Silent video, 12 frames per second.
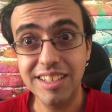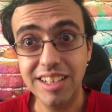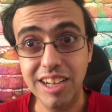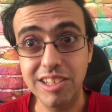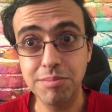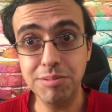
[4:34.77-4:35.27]

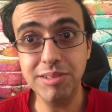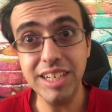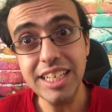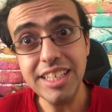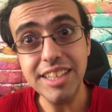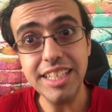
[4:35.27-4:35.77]
I hope you're
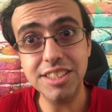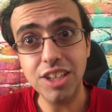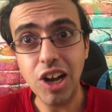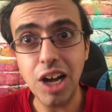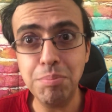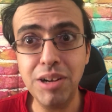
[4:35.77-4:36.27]
ready. Let's
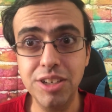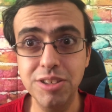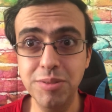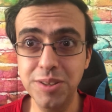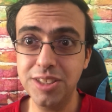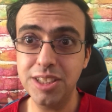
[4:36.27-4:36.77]
hop on
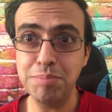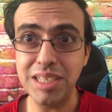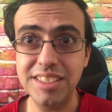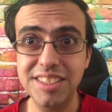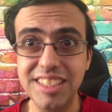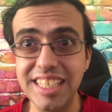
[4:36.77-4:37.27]
over to the
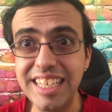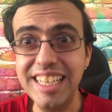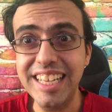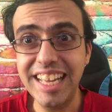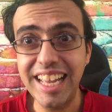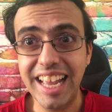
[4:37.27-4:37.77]
PC
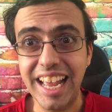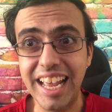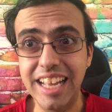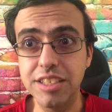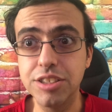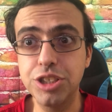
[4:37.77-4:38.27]

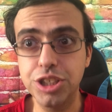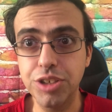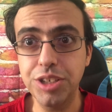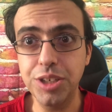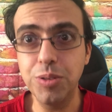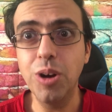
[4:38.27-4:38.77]
and show
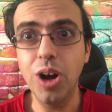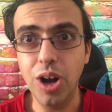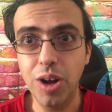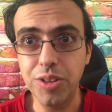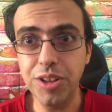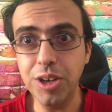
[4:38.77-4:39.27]
you
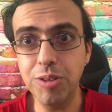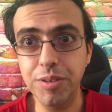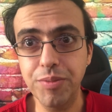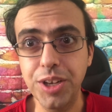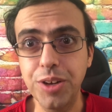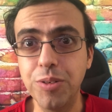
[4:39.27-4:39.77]
the
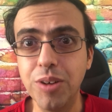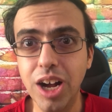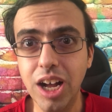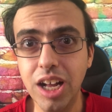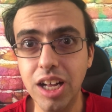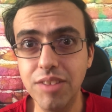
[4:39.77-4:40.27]
overview
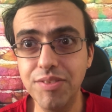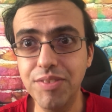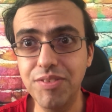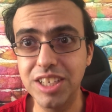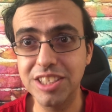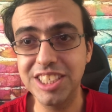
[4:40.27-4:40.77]
of the
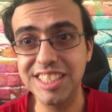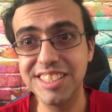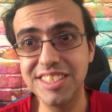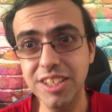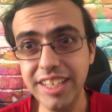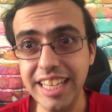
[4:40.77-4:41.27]

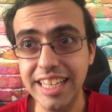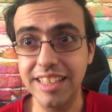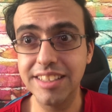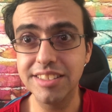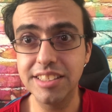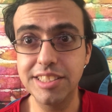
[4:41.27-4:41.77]
functions
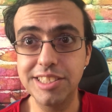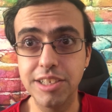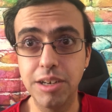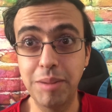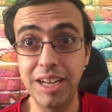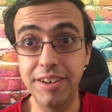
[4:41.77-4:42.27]
in the
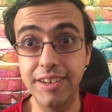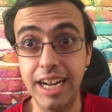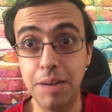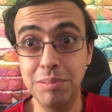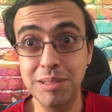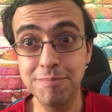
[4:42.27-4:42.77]
StarMaker app.